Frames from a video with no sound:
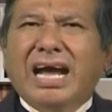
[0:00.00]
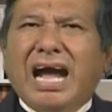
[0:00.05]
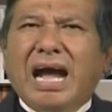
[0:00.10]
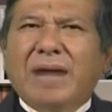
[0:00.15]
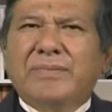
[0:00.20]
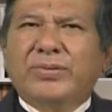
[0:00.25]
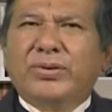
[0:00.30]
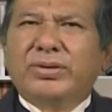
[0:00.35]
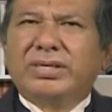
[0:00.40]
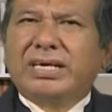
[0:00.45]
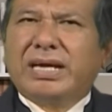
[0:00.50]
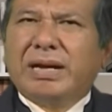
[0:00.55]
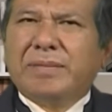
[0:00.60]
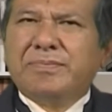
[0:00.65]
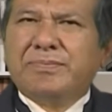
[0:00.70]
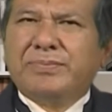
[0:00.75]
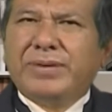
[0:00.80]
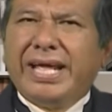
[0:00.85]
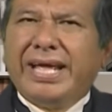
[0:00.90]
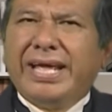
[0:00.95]
upon
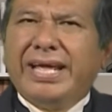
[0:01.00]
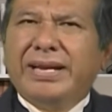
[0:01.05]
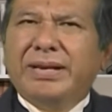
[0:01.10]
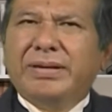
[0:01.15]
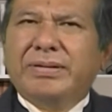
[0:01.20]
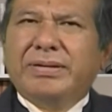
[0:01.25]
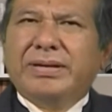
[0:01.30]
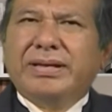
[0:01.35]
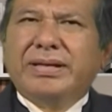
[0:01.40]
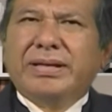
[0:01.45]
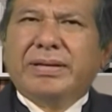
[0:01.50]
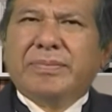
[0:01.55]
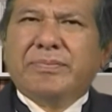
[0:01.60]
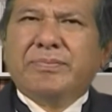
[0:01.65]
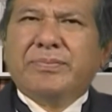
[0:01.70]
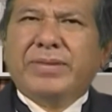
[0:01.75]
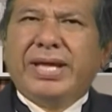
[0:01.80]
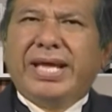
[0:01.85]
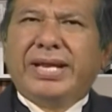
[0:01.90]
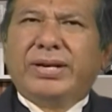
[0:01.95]
complaint
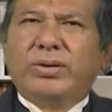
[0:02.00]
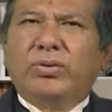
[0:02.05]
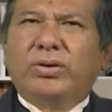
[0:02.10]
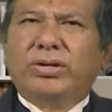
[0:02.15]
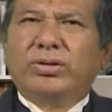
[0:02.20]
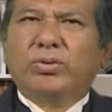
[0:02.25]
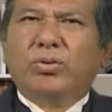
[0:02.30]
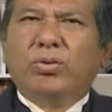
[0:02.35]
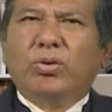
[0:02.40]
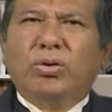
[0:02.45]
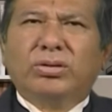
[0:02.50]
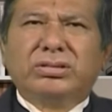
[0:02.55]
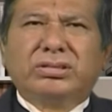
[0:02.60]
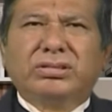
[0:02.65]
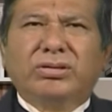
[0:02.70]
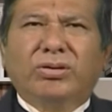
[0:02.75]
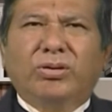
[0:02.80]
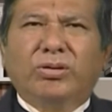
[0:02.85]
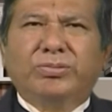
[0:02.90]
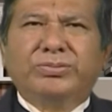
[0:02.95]
made on
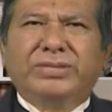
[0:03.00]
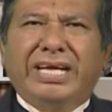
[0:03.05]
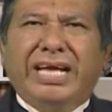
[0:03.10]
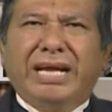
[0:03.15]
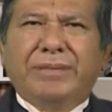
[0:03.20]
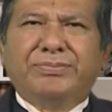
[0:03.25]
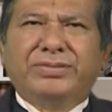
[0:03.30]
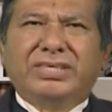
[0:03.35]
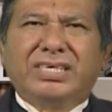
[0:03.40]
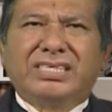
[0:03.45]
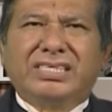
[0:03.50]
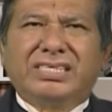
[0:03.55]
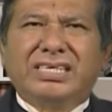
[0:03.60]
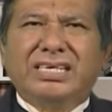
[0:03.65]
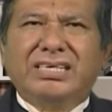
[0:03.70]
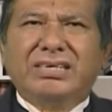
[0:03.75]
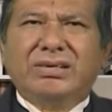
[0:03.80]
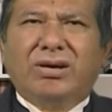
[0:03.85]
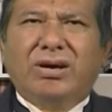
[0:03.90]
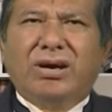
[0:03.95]
oath of the
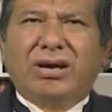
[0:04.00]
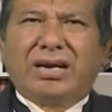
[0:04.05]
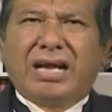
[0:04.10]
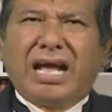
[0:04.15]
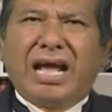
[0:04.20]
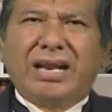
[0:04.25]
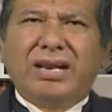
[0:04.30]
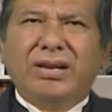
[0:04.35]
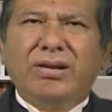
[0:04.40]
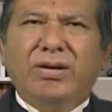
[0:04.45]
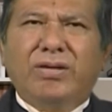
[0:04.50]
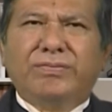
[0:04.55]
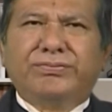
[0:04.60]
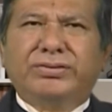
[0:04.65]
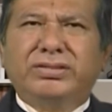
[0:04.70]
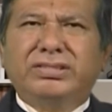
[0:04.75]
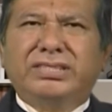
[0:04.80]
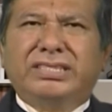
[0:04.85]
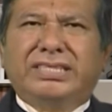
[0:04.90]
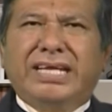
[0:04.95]
abduction or
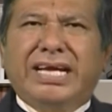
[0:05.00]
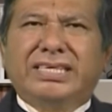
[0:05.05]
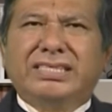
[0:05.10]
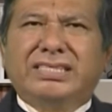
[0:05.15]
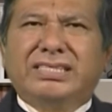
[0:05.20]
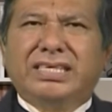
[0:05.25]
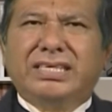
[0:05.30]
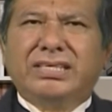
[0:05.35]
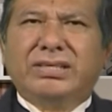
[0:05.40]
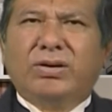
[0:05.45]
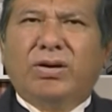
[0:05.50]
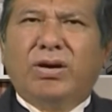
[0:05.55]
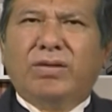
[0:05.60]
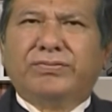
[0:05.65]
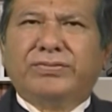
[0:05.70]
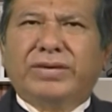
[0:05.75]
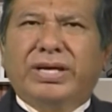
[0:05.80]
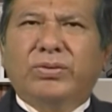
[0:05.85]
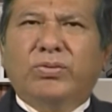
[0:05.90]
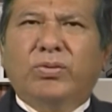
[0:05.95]
unlawful detention
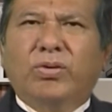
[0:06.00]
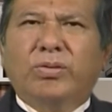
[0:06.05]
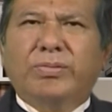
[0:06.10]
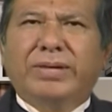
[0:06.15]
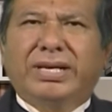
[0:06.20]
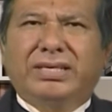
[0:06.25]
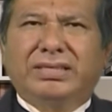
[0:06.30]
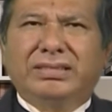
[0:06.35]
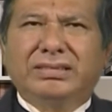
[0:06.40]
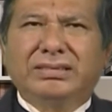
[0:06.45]
of a woman